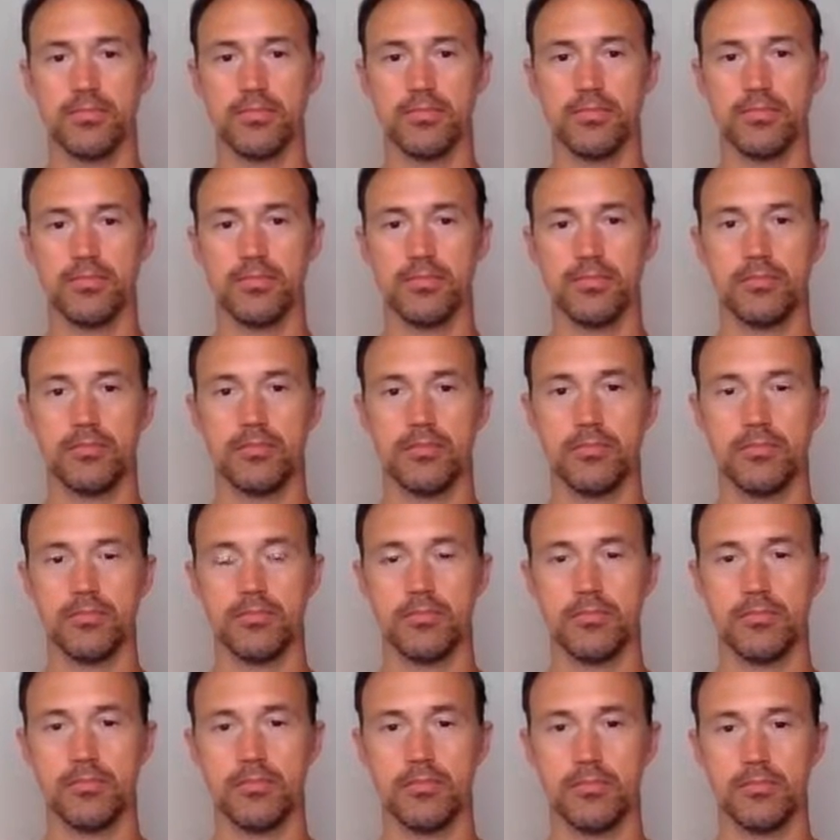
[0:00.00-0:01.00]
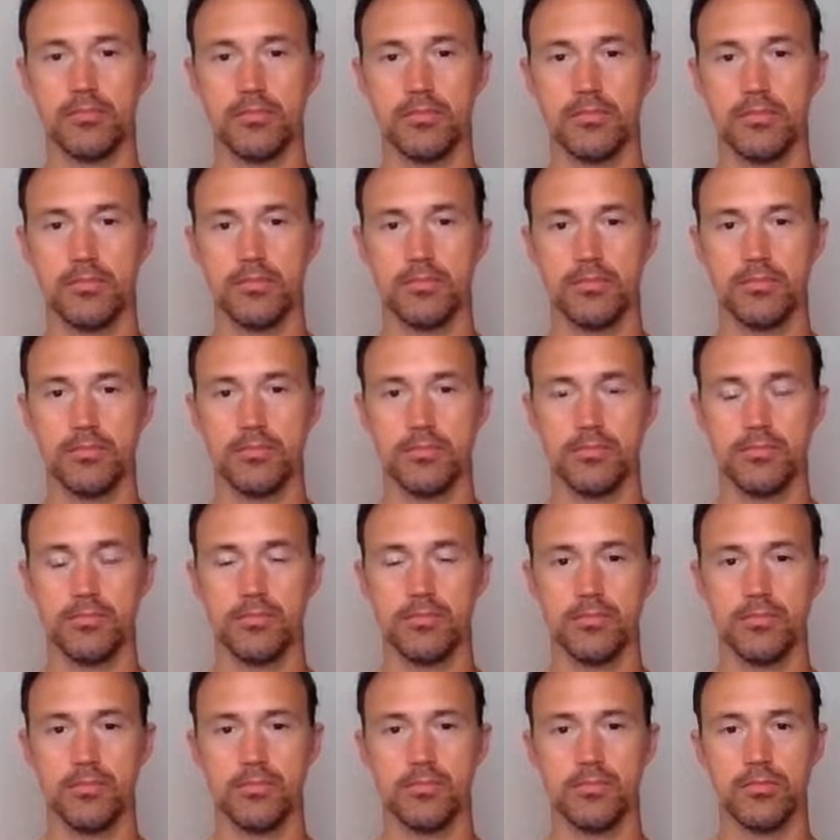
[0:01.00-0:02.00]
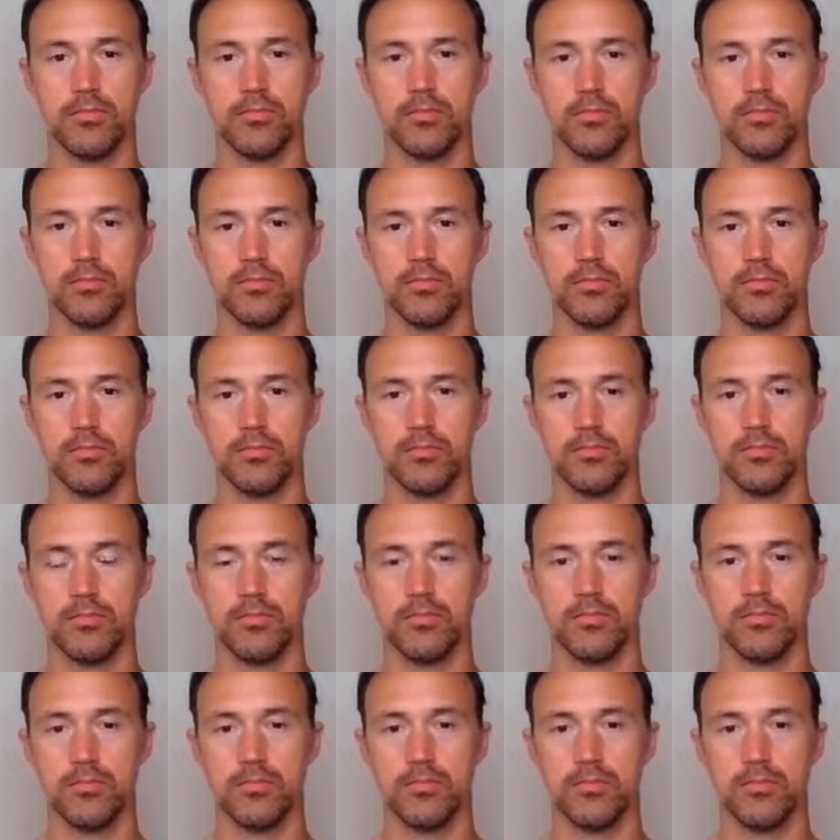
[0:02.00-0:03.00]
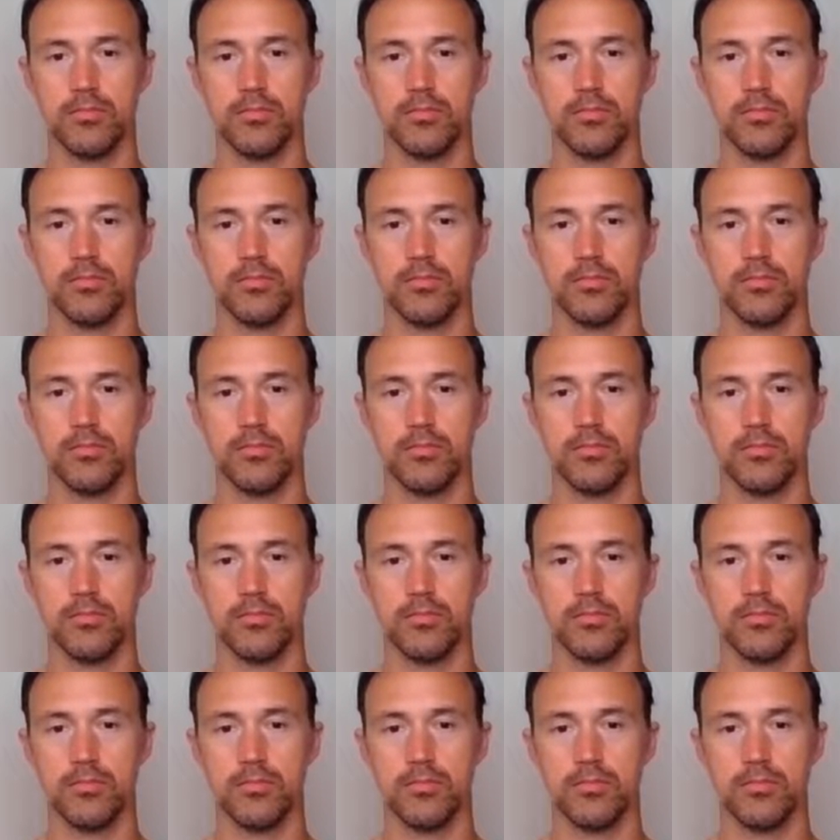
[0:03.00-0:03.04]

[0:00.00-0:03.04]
(silent)